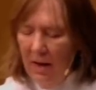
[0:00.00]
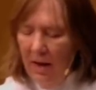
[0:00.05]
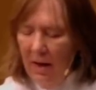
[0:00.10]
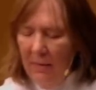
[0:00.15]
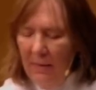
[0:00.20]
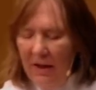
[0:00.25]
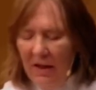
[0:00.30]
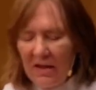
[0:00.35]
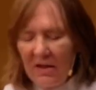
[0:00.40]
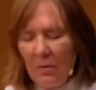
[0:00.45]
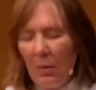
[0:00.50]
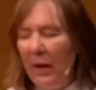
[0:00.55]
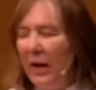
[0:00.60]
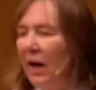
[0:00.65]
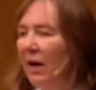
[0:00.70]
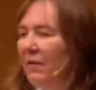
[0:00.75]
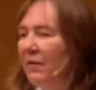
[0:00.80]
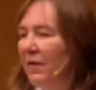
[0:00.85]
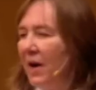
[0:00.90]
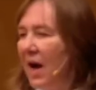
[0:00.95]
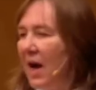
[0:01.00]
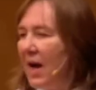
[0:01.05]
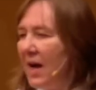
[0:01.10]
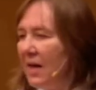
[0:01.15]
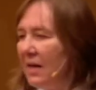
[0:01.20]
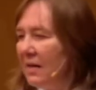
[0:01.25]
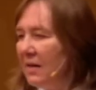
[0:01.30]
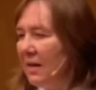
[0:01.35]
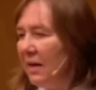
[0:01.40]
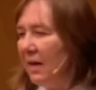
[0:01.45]
Because what I
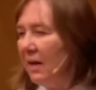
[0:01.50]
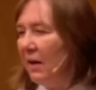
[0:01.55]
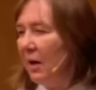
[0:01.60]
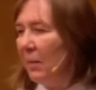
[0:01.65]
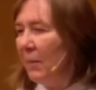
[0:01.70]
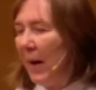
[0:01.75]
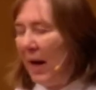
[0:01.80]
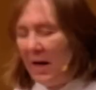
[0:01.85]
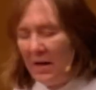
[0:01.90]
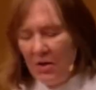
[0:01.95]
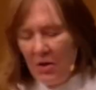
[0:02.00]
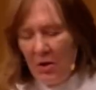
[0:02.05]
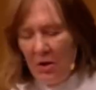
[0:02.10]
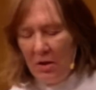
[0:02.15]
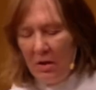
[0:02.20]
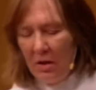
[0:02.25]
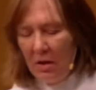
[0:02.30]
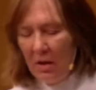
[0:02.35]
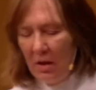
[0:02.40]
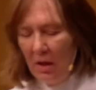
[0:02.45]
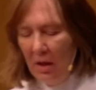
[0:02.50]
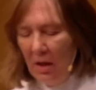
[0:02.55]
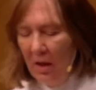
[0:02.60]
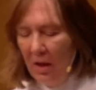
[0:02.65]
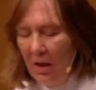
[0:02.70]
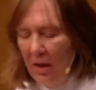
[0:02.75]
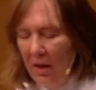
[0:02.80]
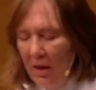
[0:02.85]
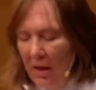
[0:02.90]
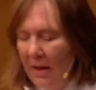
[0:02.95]
find in our pasture,
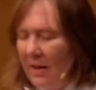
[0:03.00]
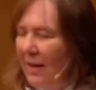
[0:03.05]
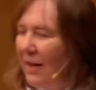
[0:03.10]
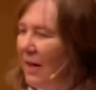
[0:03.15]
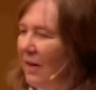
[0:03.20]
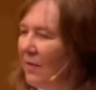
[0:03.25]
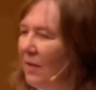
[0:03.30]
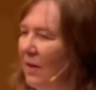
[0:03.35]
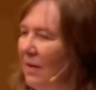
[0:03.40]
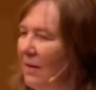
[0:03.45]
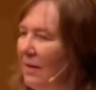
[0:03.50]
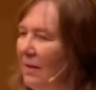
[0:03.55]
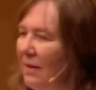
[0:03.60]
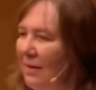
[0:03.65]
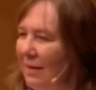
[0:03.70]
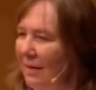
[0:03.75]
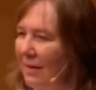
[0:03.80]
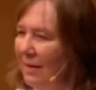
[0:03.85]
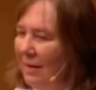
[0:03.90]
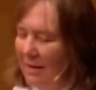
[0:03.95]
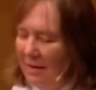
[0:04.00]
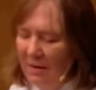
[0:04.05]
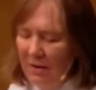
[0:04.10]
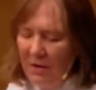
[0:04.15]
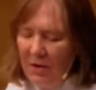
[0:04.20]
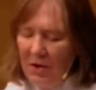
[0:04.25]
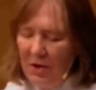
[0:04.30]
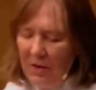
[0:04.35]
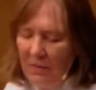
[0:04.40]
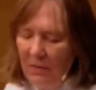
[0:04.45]
and even in our
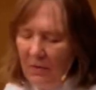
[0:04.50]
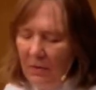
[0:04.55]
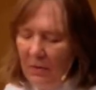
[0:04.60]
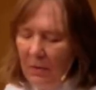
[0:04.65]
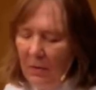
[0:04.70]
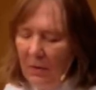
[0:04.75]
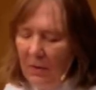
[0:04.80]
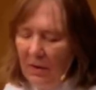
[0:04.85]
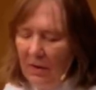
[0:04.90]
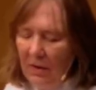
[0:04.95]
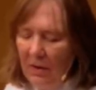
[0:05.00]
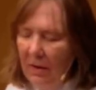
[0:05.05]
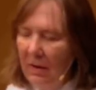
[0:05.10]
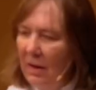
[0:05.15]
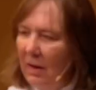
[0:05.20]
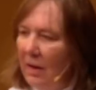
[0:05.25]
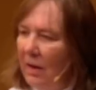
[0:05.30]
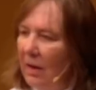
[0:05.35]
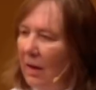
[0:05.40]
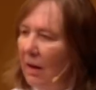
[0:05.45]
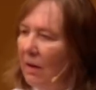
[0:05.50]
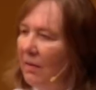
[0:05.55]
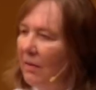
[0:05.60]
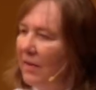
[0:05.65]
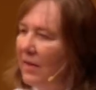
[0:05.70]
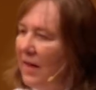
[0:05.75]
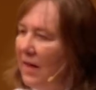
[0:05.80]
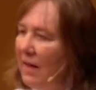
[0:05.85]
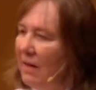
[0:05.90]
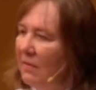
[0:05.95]
sheepfold, are
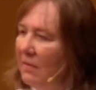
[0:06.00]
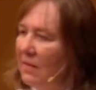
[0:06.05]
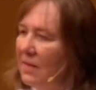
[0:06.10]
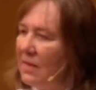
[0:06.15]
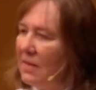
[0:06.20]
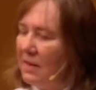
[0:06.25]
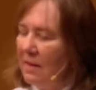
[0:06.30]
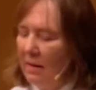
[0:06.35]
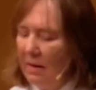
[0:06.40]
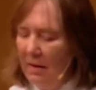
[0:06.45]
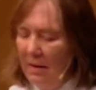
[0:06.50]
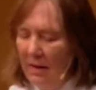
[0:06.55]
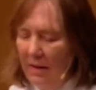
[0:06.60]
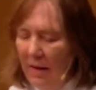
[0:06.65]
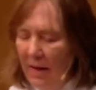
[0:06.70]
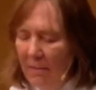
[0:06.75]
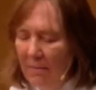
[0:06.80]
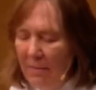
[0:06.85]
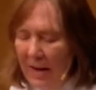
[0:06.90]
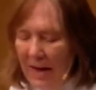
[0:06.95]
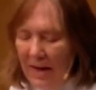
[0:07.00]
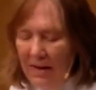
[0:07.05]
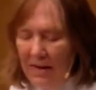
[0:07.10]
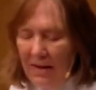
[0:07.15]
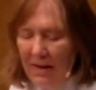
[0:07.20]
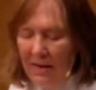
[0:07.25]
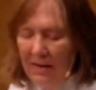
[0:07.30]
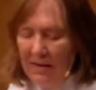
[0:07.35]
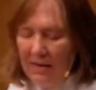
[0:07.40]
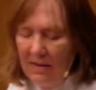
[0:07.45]
thieves and
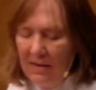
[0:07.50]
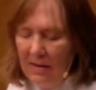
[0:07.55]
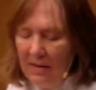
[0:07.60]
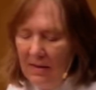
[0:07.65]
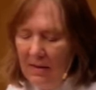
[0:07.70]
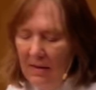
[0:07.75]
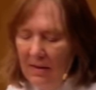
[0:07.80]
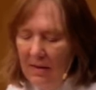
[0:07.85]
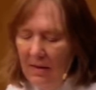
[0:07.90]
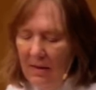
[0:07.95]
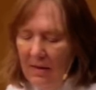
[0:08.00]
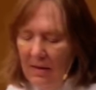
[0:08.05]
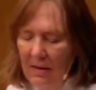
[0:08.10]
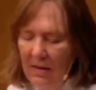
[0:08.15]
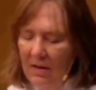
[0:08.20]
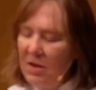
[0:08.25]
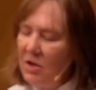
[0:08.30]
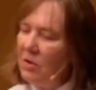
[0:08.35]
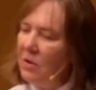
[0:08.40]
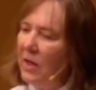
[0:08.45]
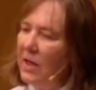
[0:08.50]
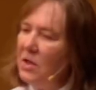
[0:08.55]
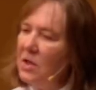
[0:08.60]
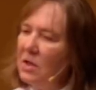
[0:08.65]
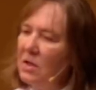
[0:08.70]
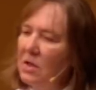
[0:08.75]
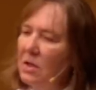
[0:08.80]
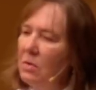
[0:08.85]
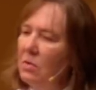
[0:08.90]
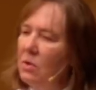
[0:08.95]
bandits and
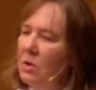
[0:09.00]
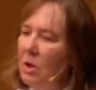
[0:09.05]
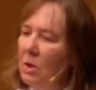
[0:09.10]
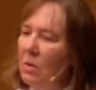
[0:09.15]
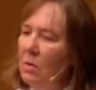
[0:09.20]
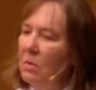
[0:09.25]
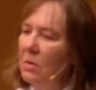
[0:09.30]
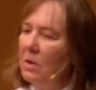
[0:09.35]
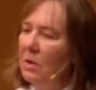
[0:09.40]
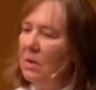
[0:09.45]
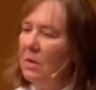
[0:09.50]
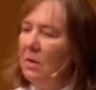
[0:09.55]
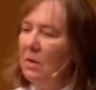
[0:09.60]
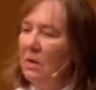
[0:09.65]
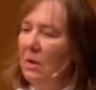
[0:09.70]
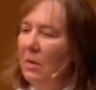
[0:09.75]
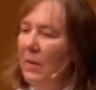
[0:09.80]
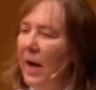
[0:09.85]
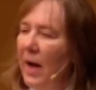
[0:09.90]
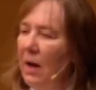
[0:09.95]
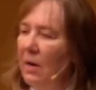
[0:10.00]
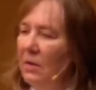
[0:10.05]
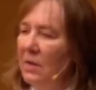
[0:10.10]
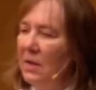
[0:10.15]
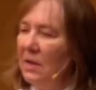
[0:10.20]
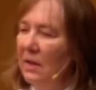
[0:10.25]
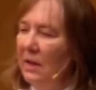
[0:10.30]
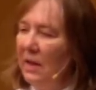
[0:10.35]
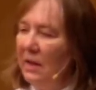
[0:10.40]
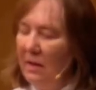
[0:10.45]
strangers who don't know how
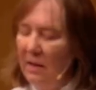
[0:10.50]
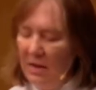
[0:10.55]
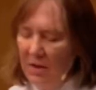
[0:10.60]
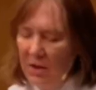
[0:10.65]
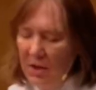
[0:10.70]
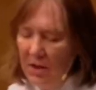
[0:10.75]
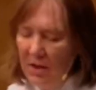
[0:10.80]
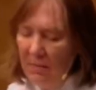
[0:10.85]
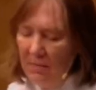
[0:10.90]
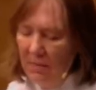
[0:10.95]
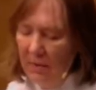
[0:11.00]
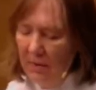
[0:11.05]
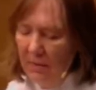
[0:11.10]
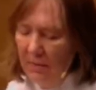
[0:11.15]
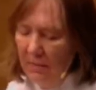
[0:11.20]
to lead the sheep.